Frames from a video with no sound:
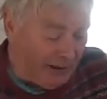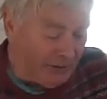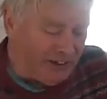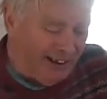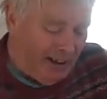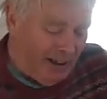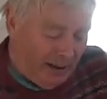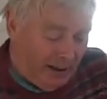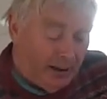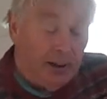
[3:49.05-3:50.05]
it might get
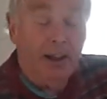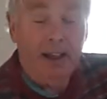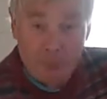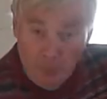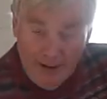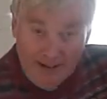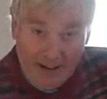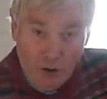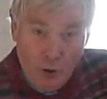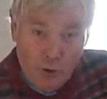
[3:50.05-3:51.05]
caught up on
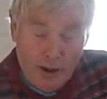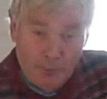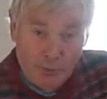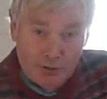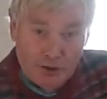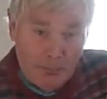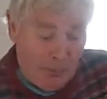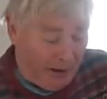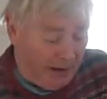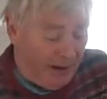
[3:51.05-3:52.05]
something, and
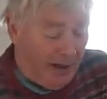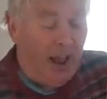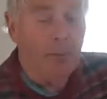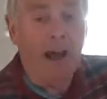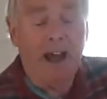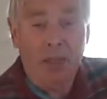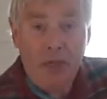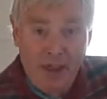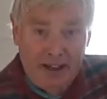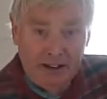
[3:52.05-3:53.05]
then the
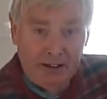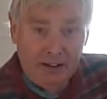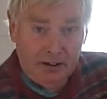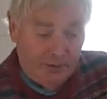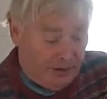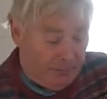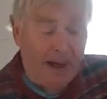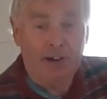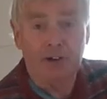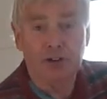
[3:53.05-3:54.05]
parachute
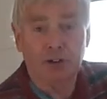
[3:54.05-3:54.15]
will